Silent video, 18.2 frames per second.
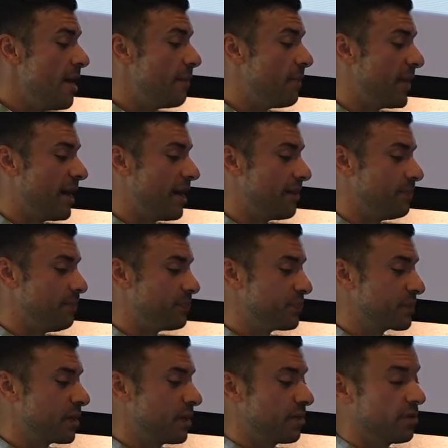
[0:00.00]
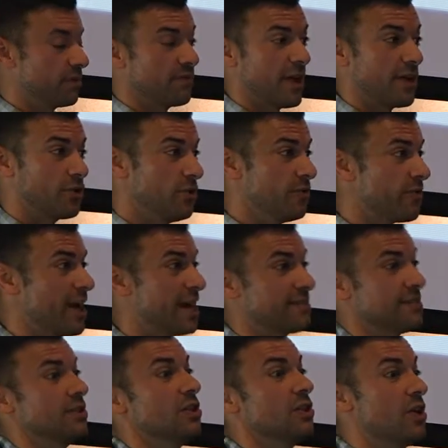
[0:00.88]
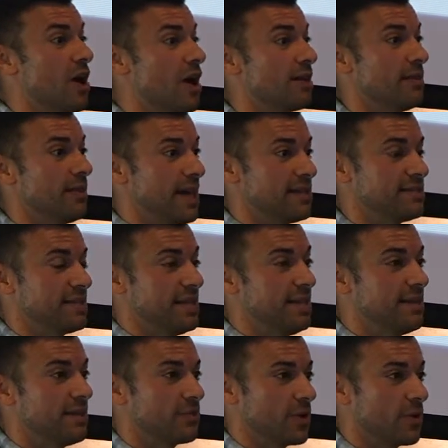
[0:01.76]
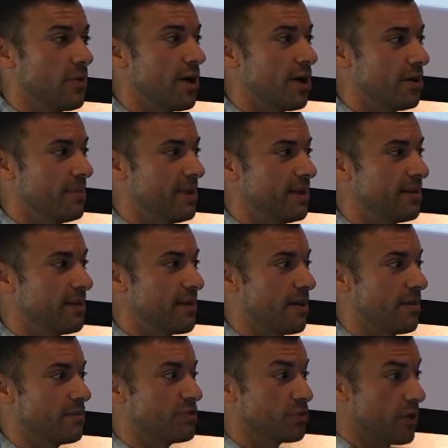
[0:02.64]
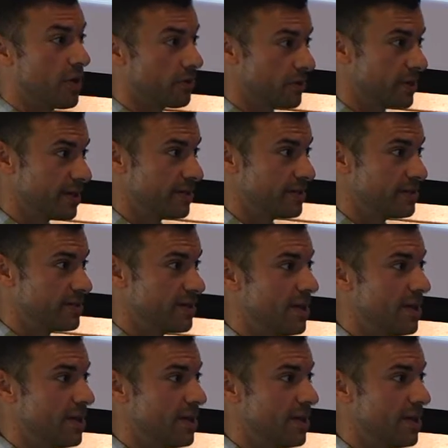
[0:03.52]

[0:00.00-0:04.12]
but Vancouver has a lot less heating requirement than Toronto does.